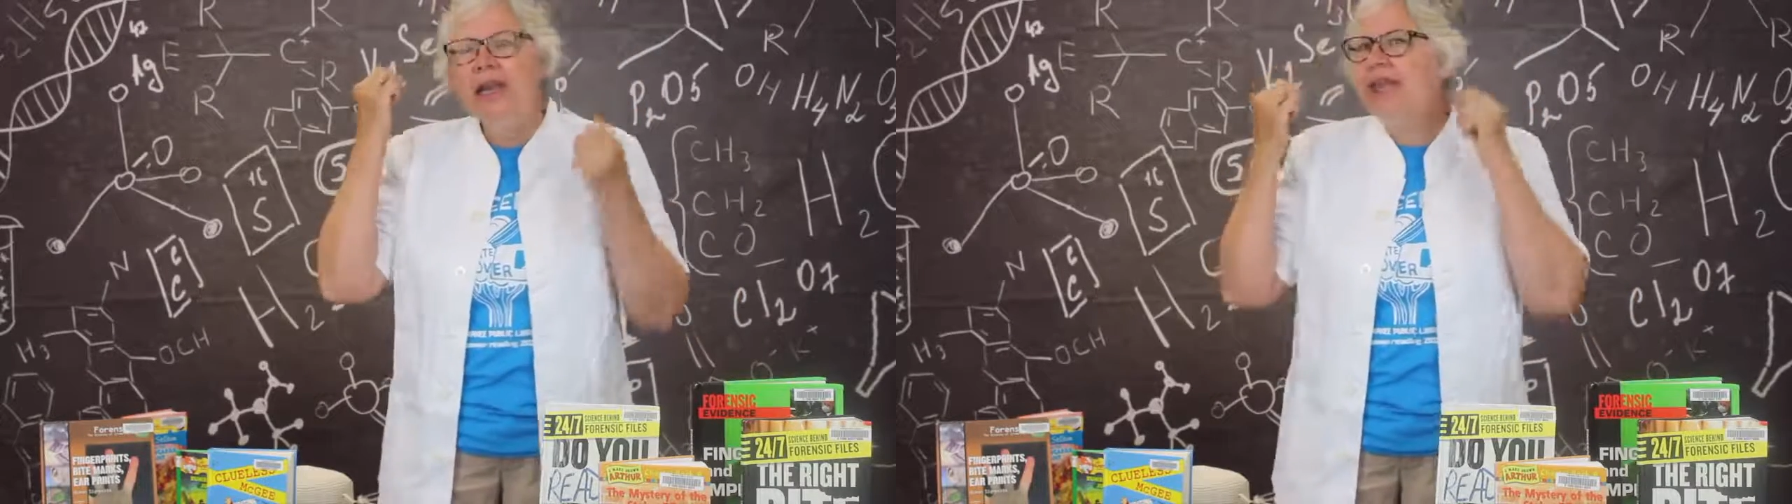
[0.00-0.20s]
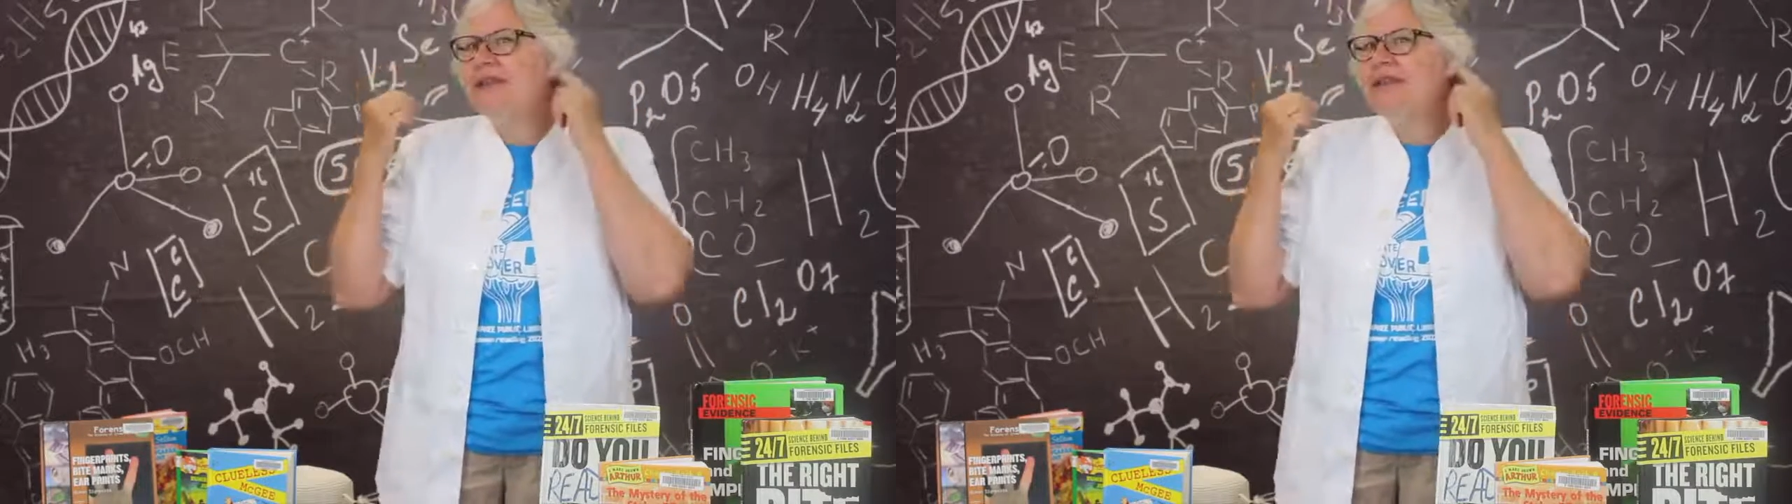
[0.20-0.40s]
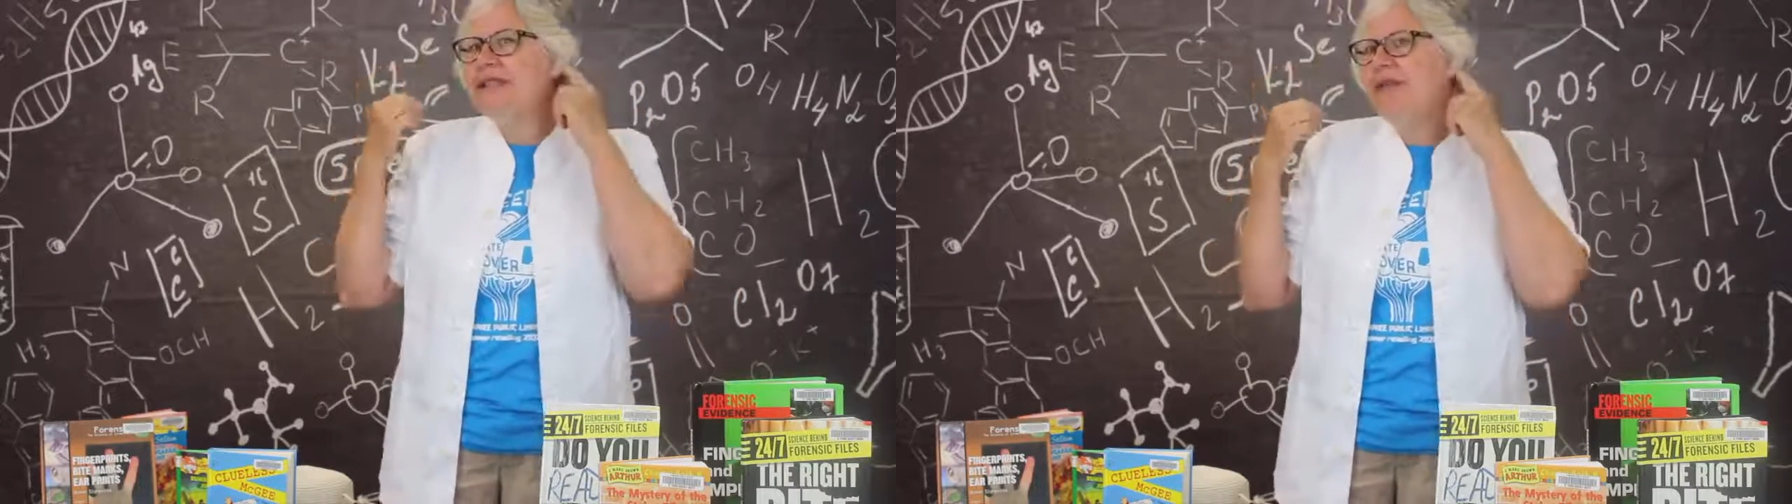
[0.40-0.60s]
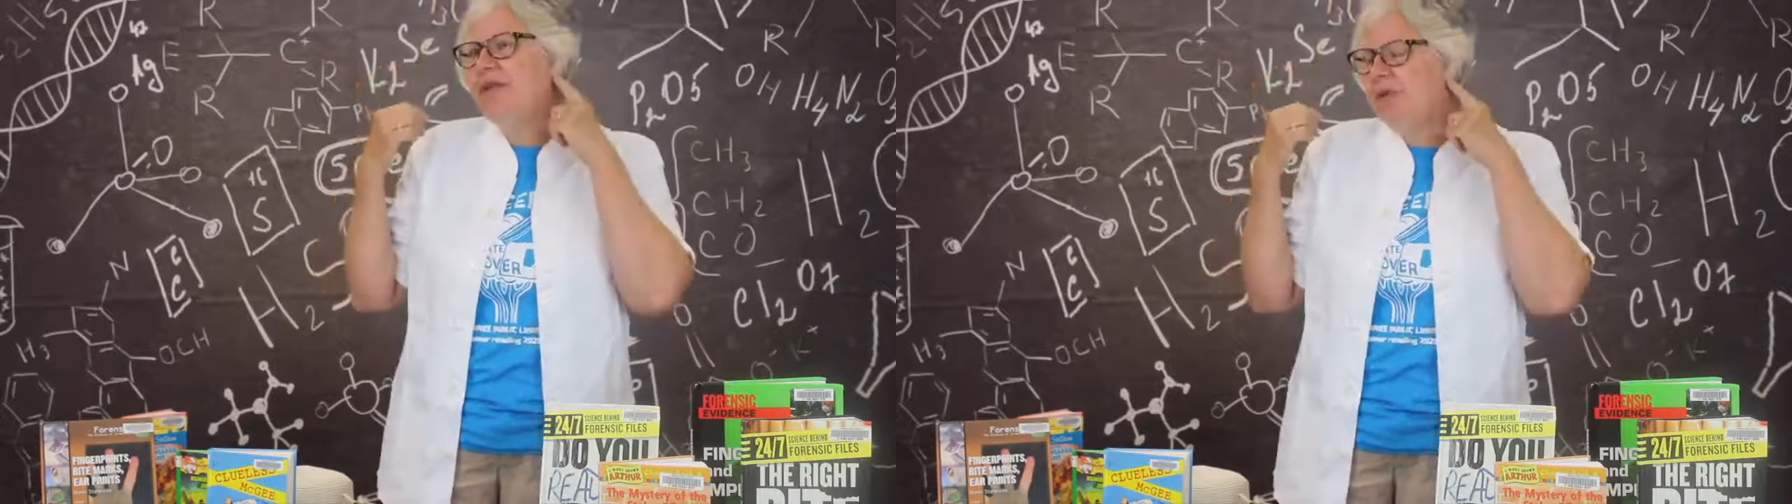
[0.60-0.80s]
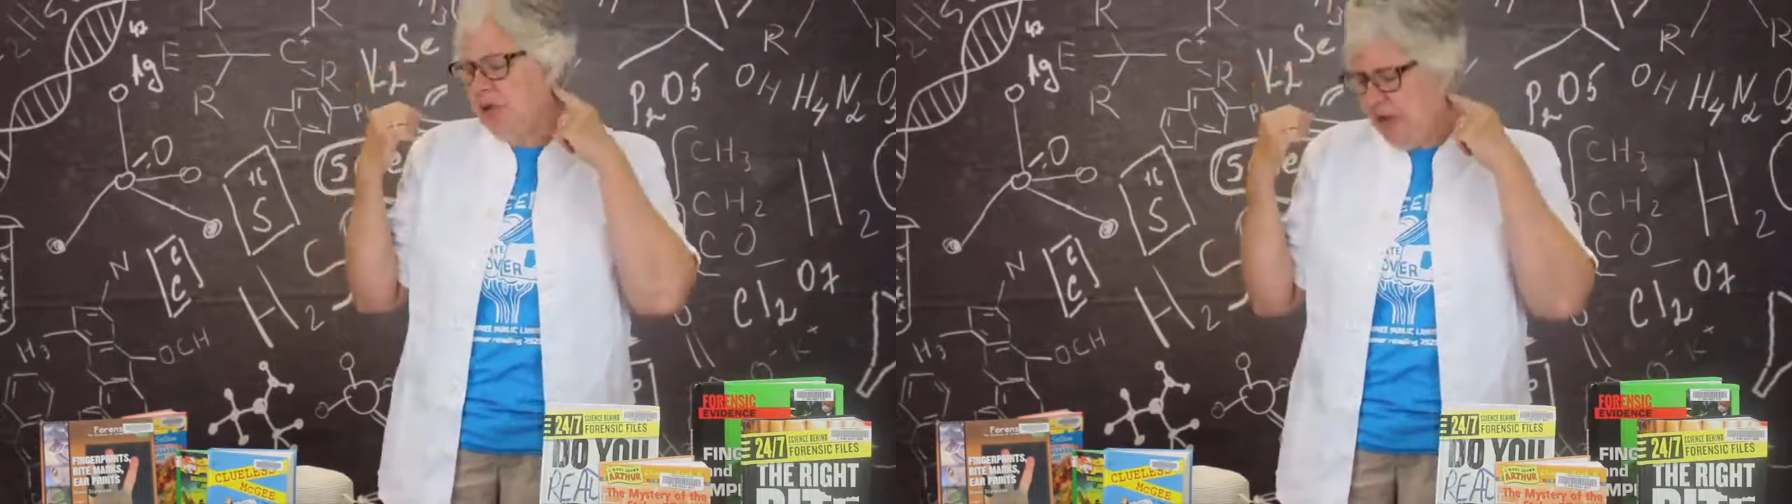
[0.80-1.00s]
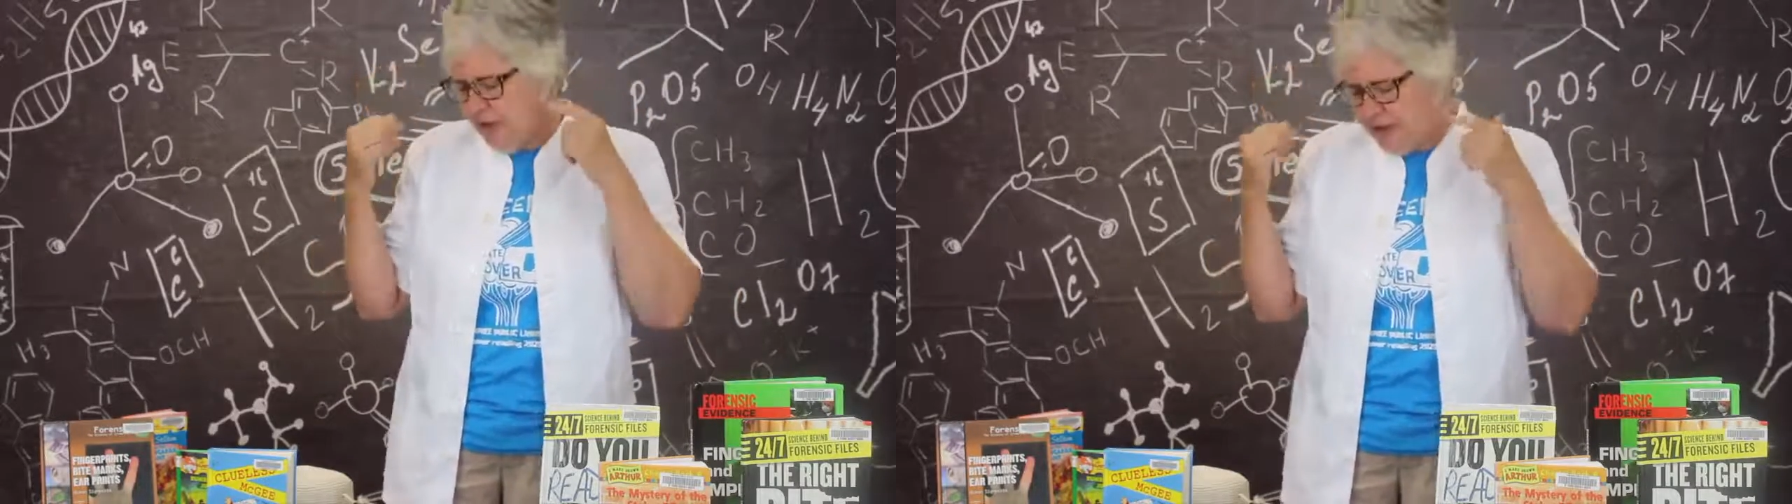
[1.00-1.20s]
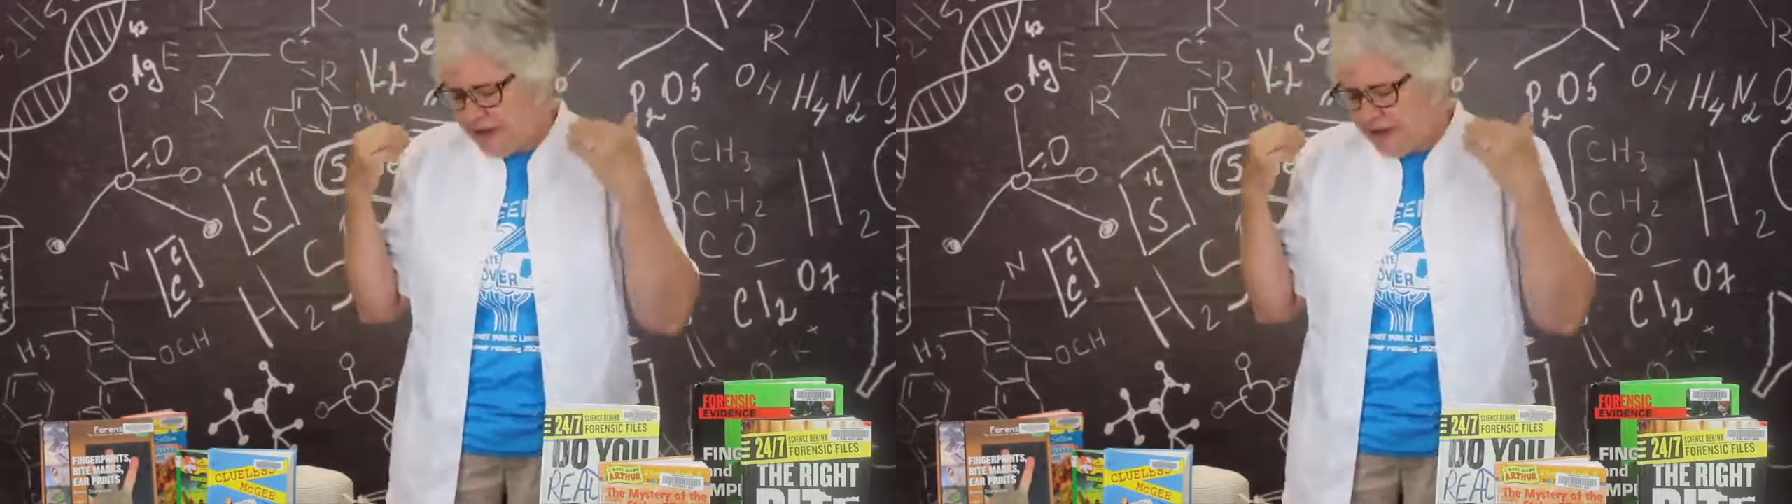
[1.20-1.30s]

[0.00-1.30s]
even stuff from your ears